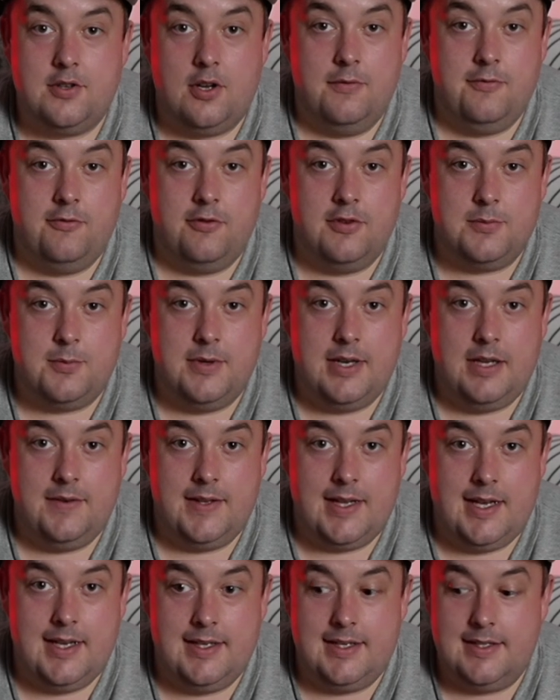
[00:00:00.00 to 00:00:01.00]
conference, whenever
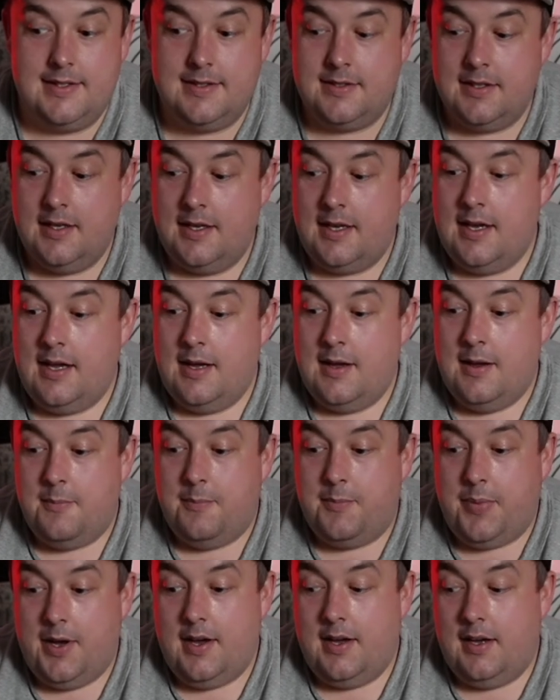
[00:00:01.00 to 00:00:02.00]
that is.
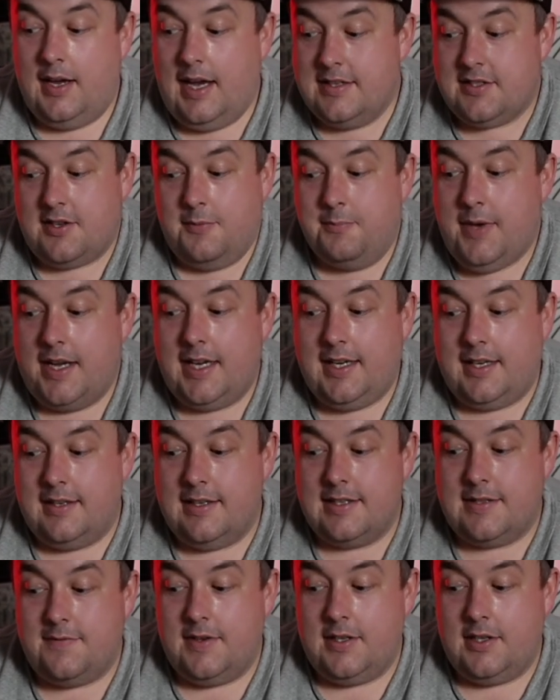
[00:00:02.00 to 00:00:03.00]
But as I'm making
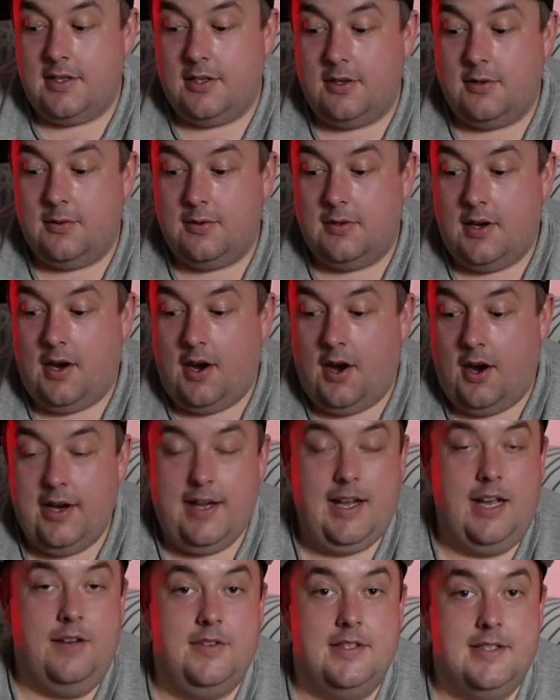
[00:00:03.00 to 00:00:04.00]
this video, I
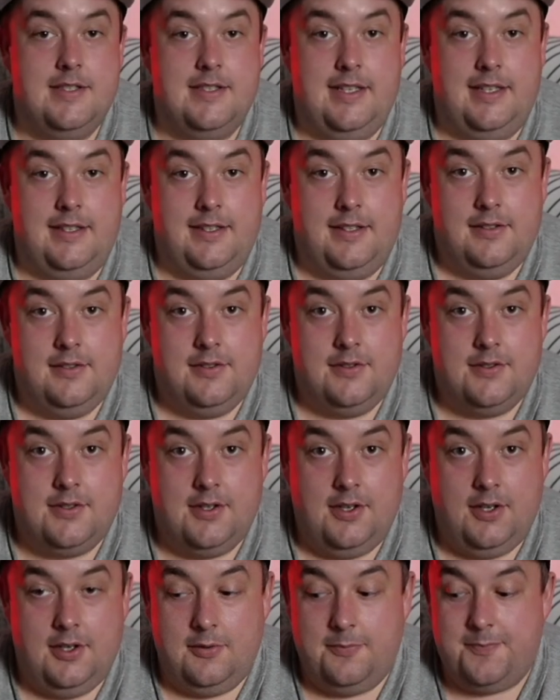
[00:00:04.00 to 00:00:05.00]
haven't seen it.
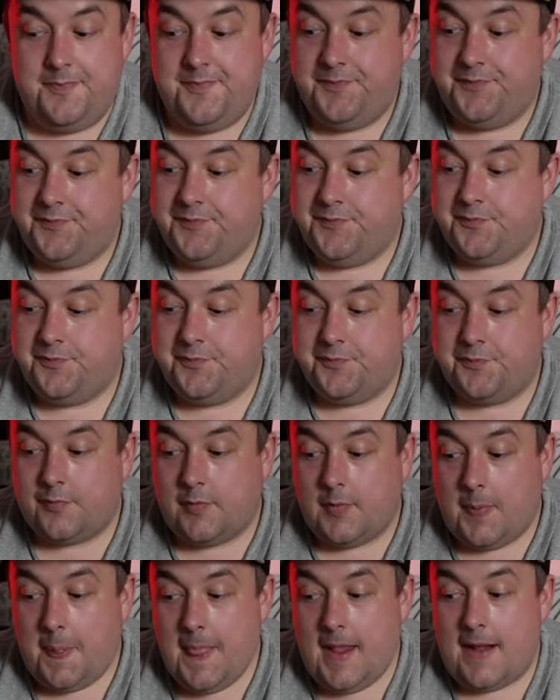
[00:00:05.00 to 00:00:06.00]
So
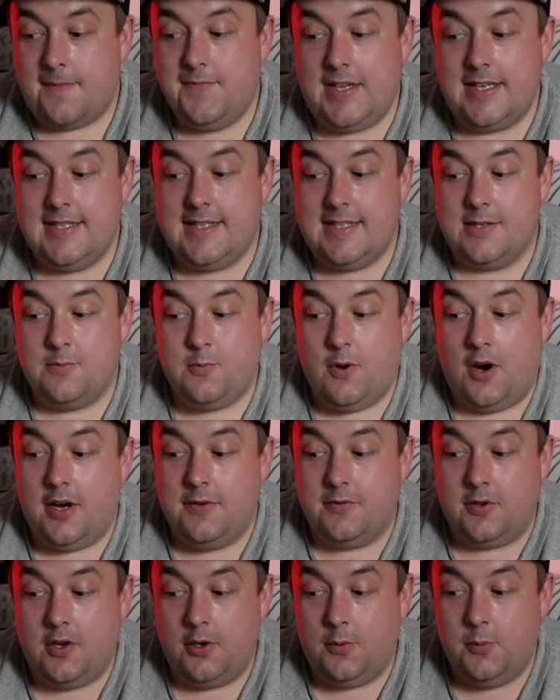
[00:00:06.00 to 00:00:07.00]
this is what
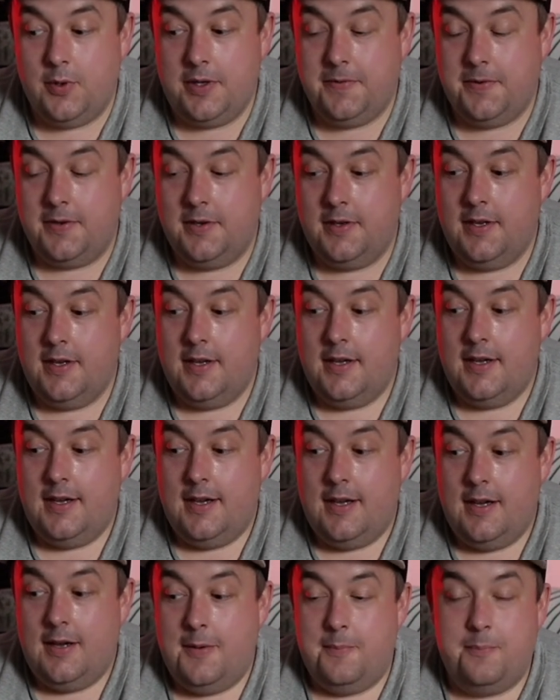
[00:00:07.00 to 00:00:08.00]
I've gone with
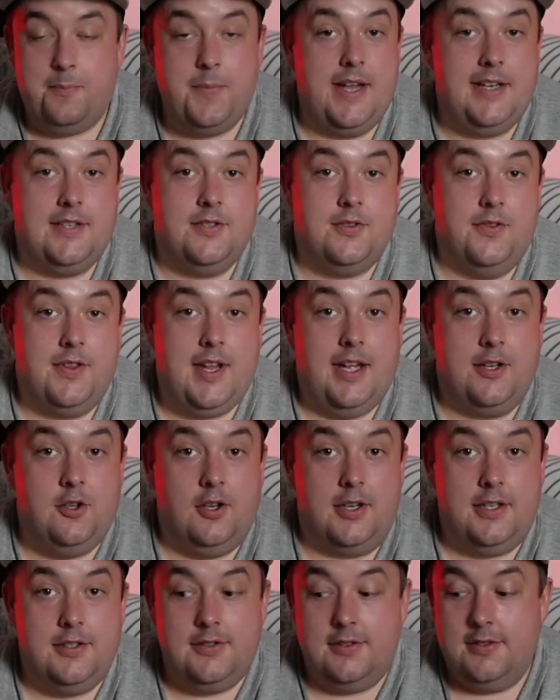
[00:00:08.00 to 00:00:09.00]
based on that
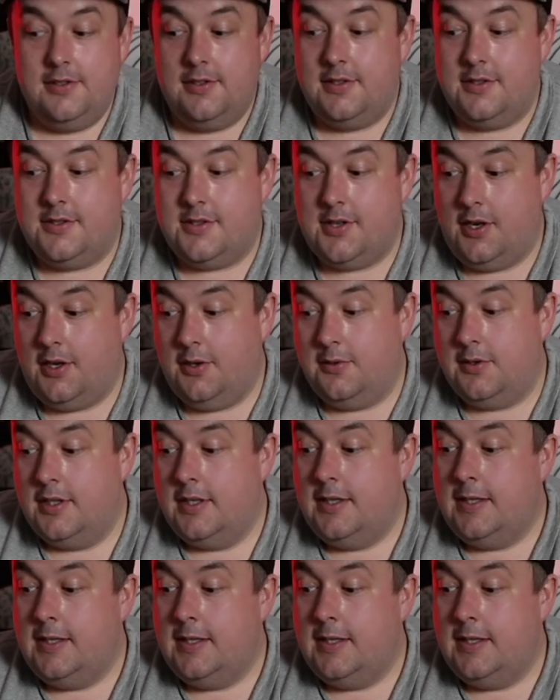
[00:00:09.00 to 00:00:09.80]
knowledge. So